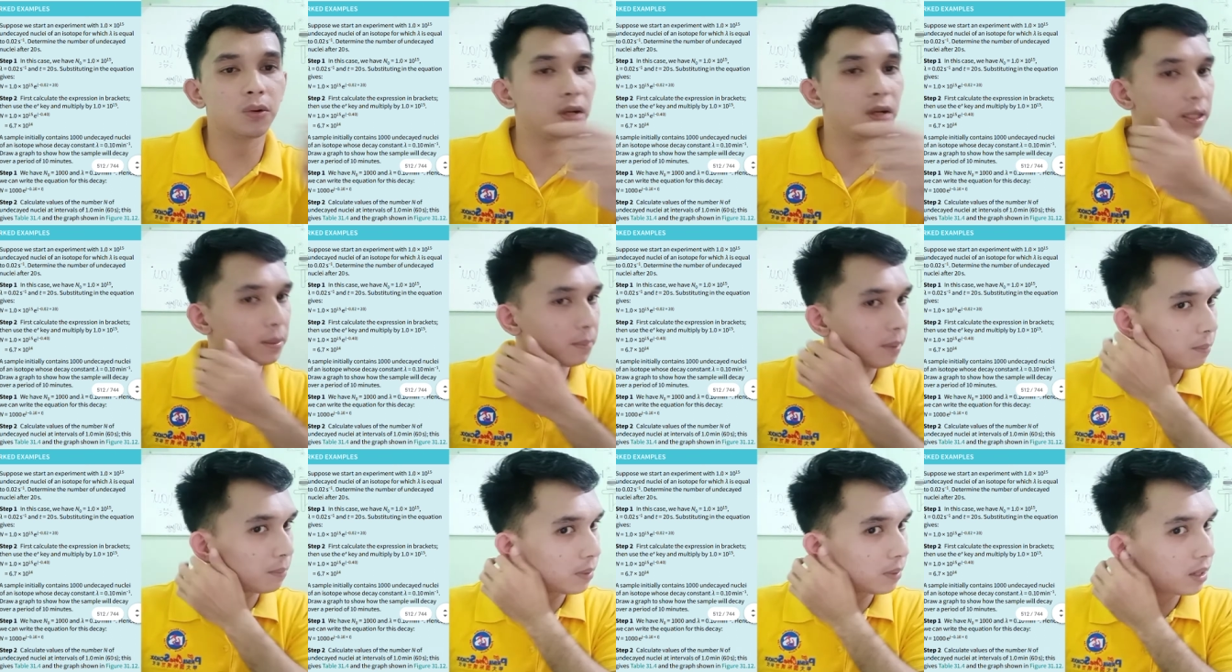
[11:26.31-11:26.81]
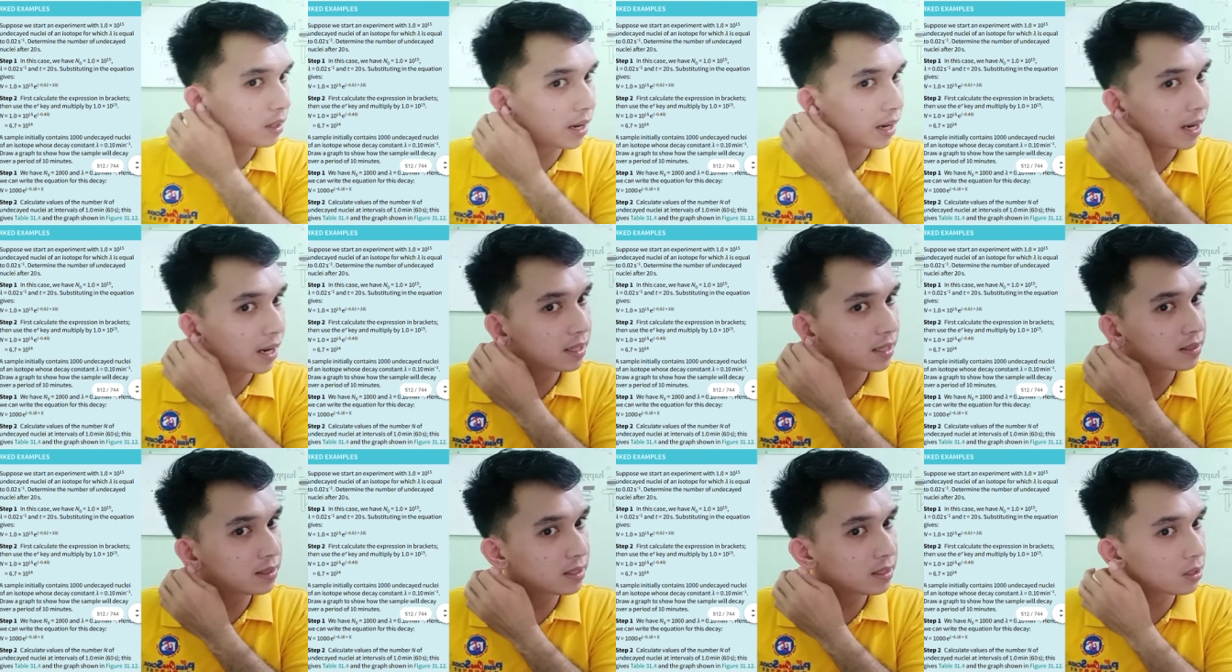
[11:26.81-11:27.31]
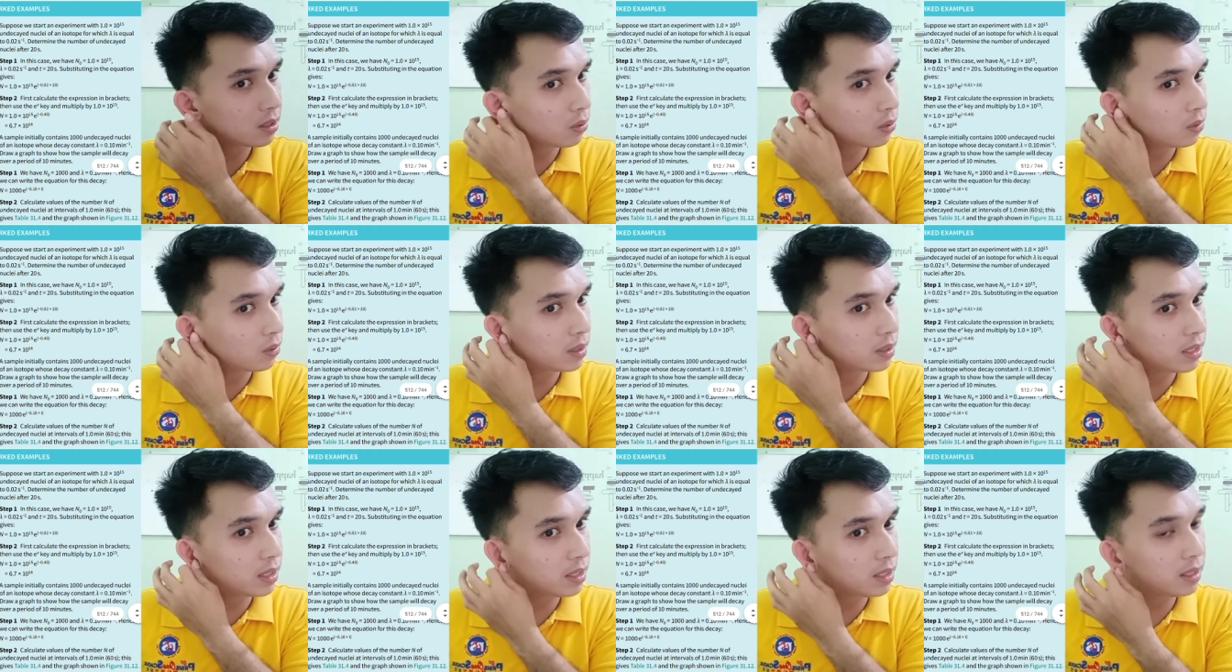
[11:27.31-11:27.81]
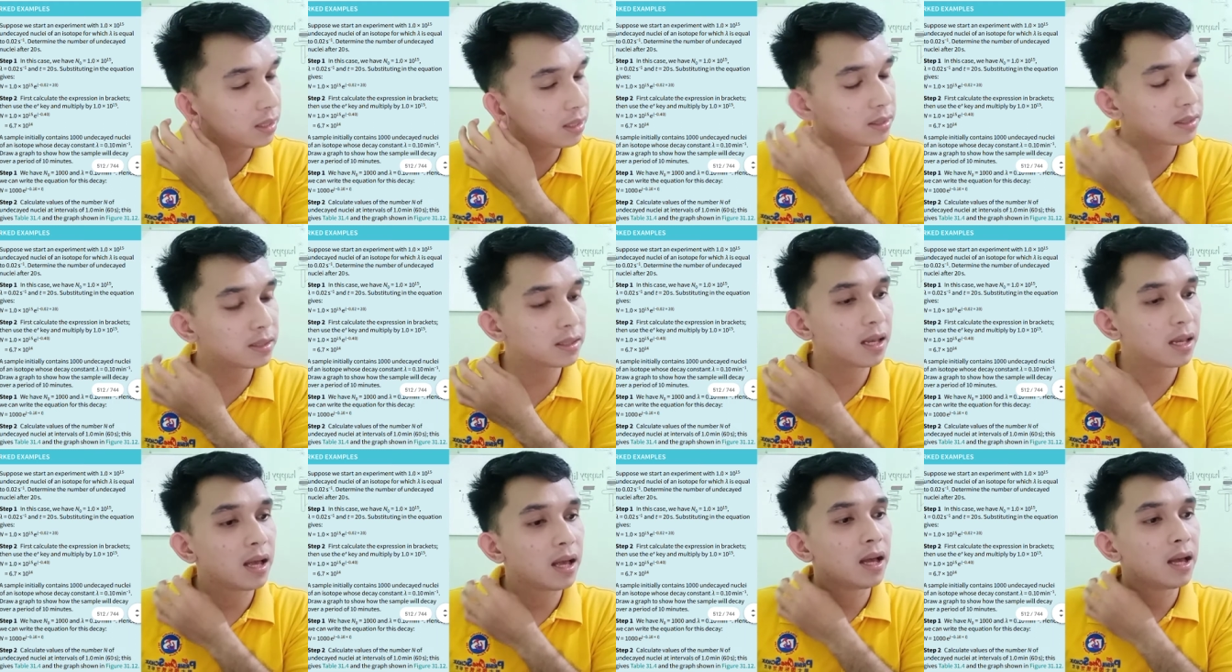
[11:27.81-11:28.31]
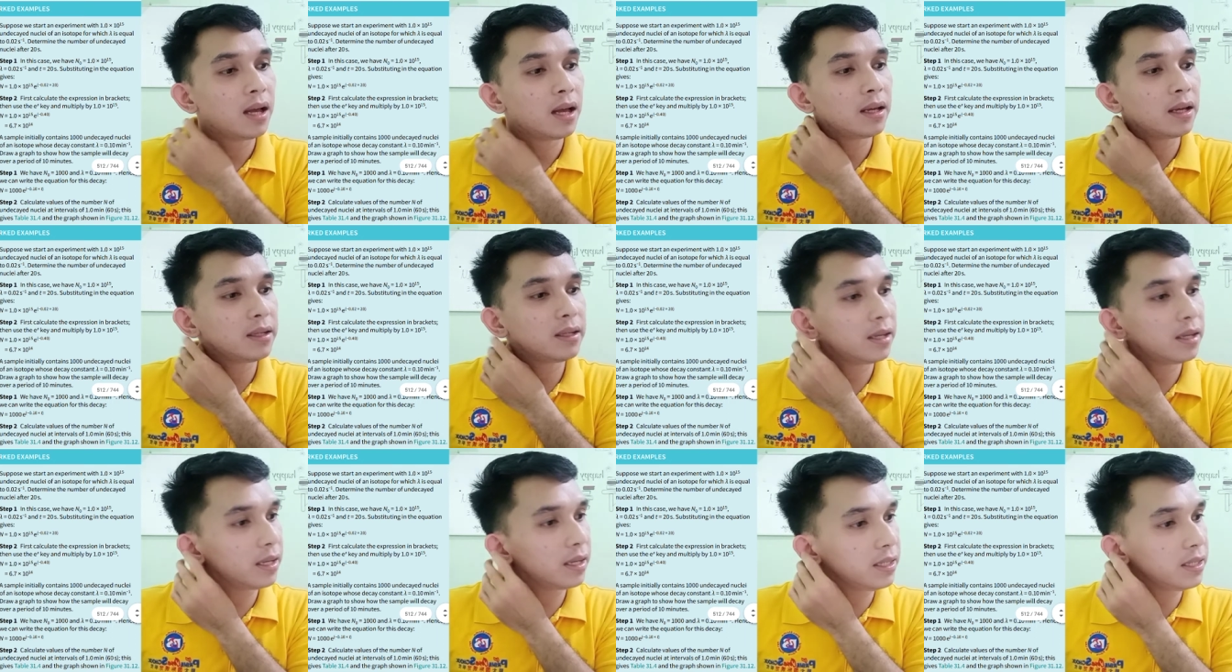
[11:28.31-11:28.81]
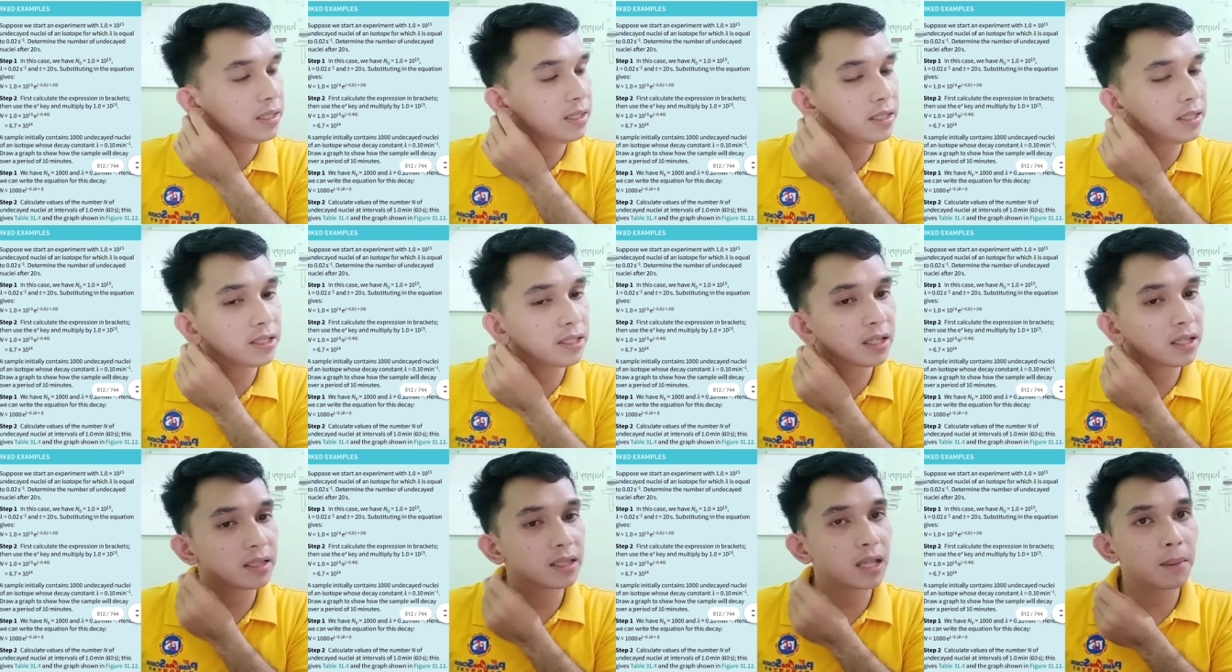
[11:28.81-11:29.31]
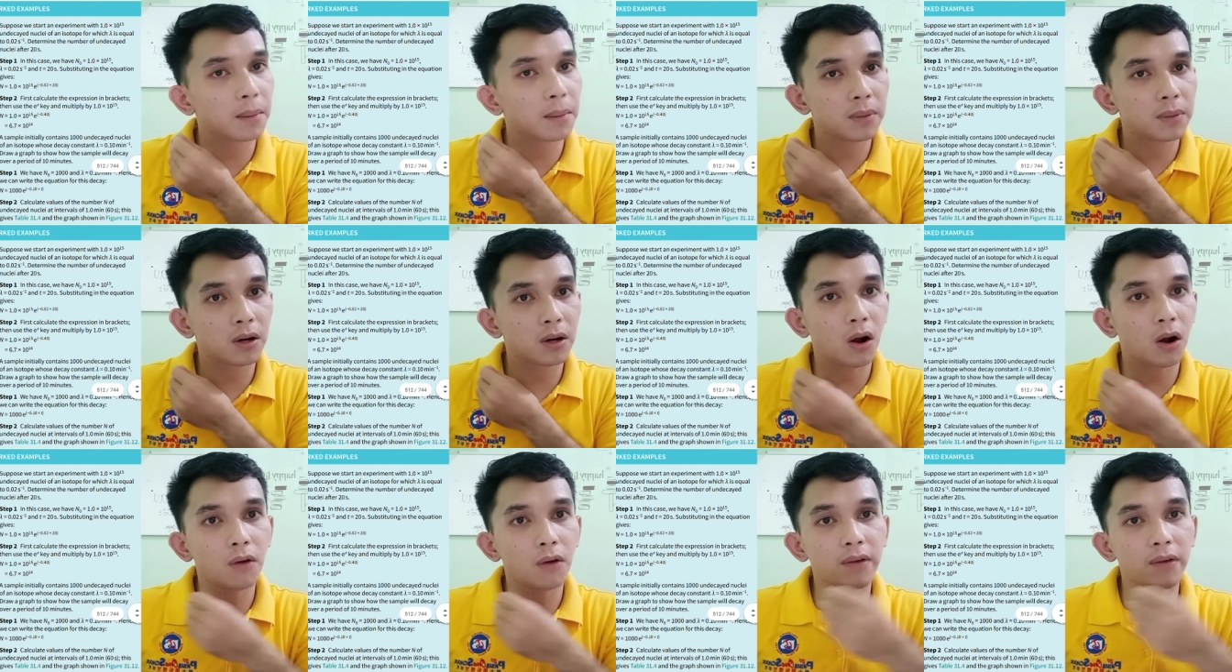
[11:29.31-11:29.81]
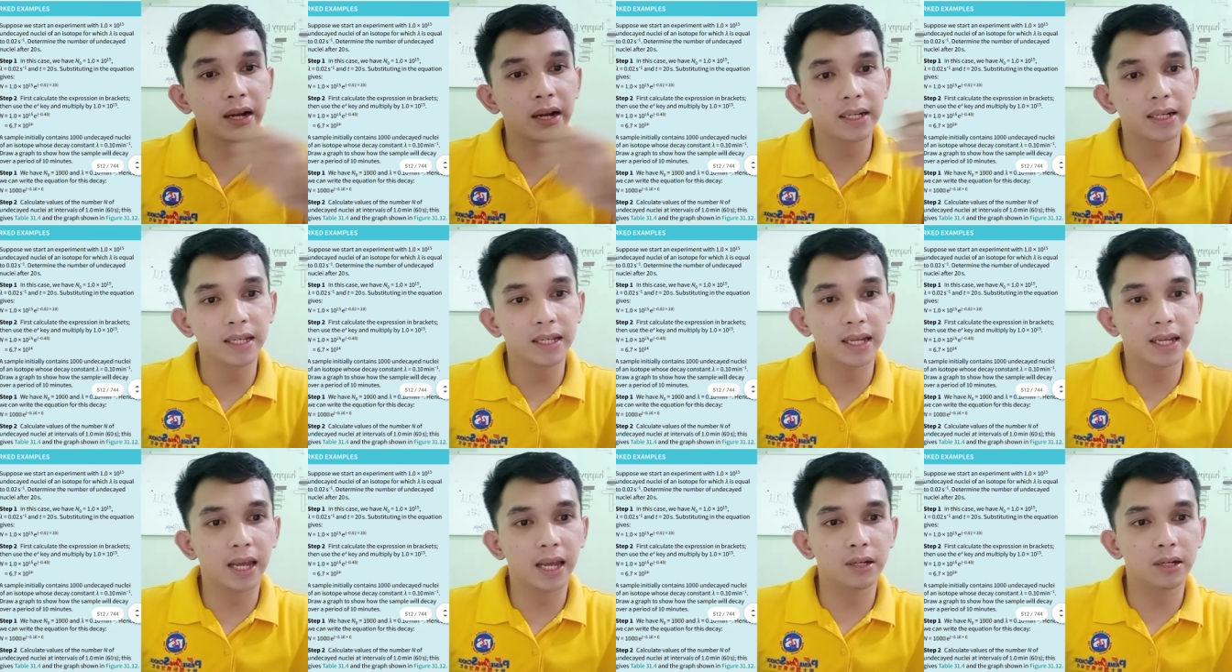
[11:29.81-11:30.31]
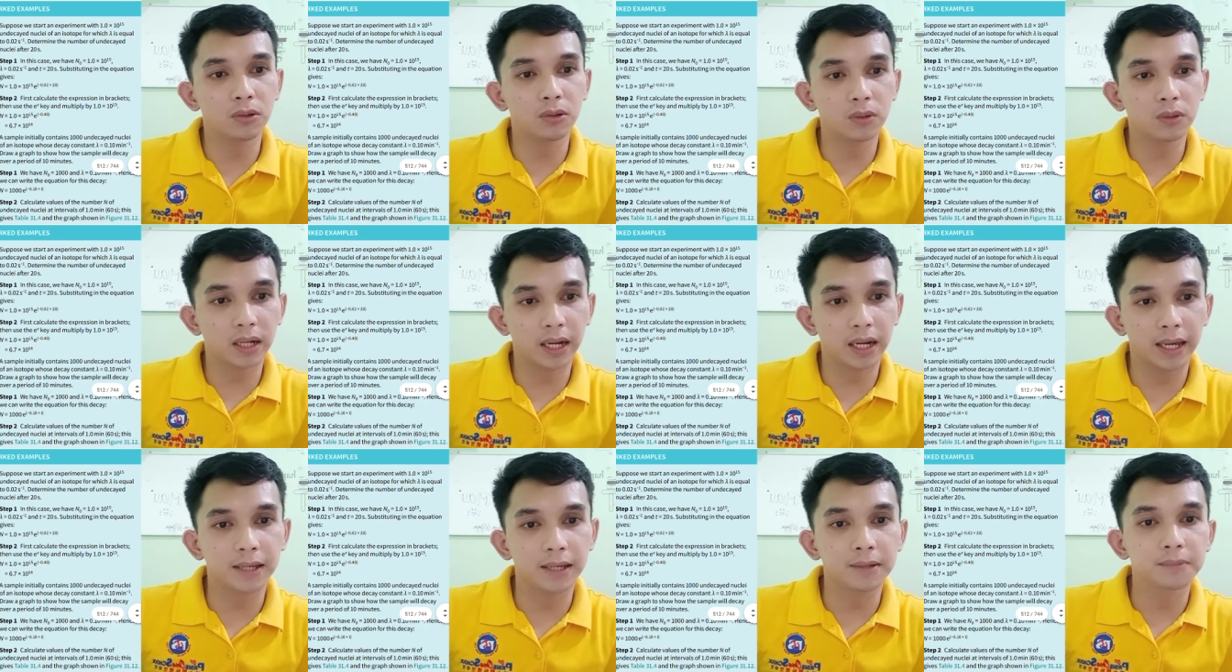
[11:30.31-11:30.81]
Remember, N0 is the initial number of undecayed nuclei.